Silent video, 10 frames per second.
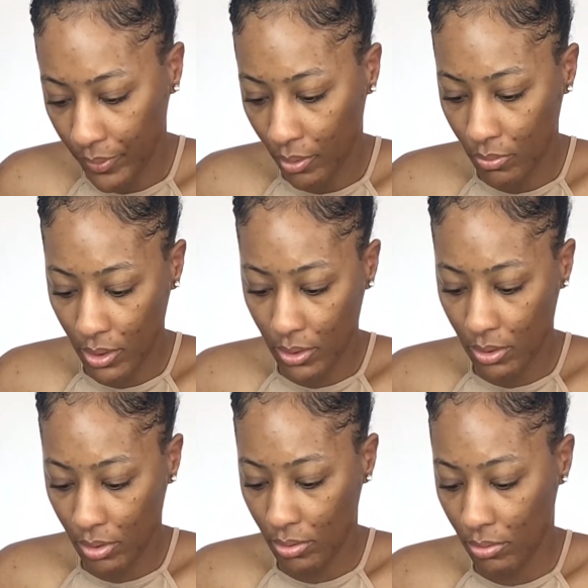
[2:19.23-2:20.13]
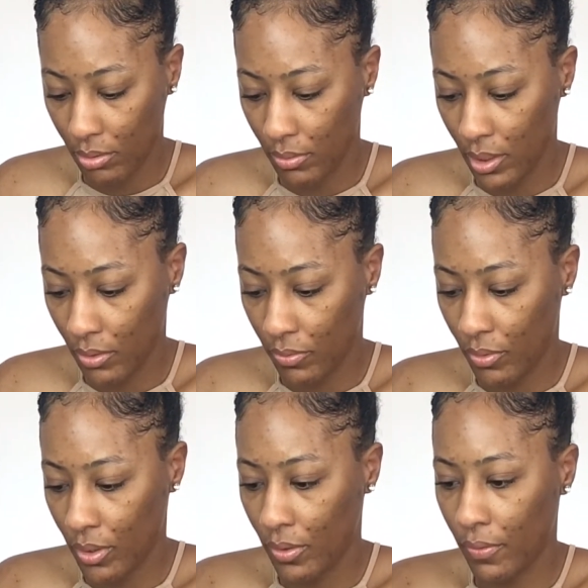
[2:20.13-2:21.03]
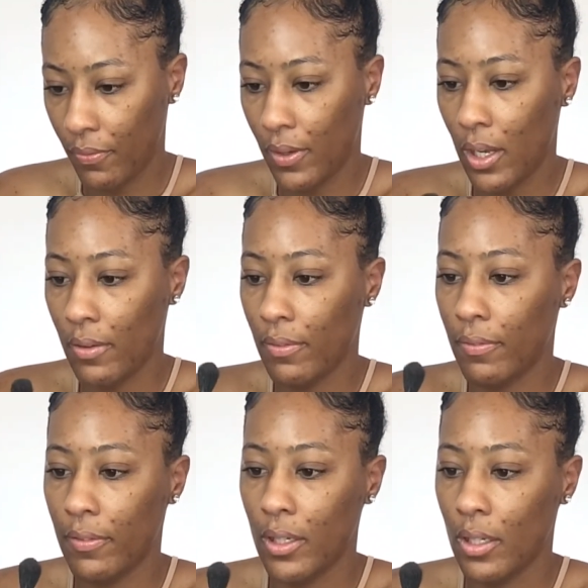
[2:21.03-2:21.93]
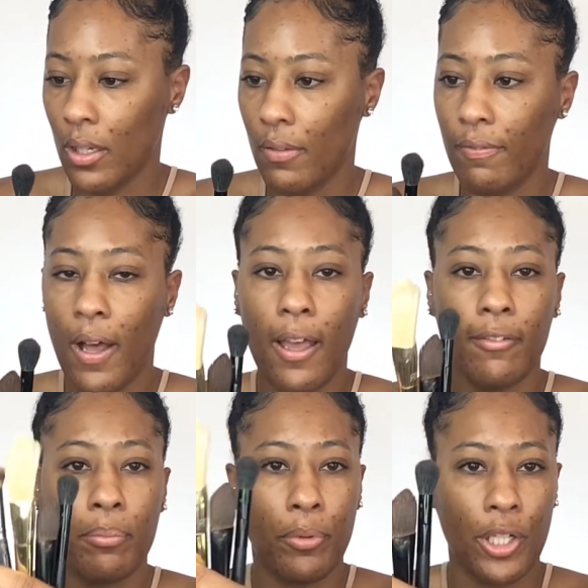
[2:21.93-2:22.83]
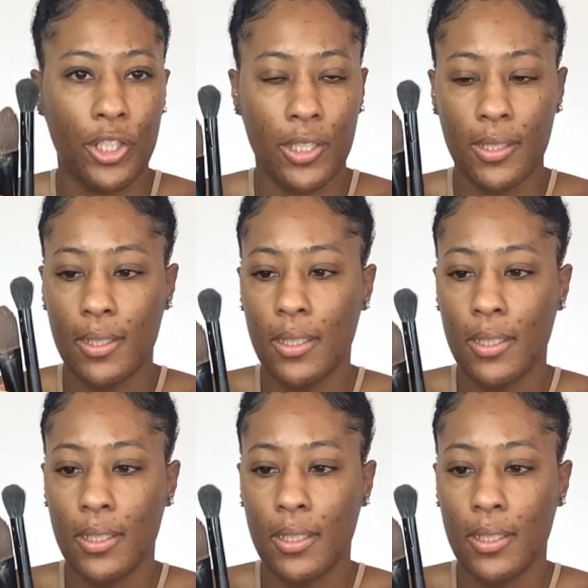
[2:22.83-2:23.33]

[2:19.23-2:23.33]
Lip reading: 1, 2, 3, 4, 5. 5 brushes.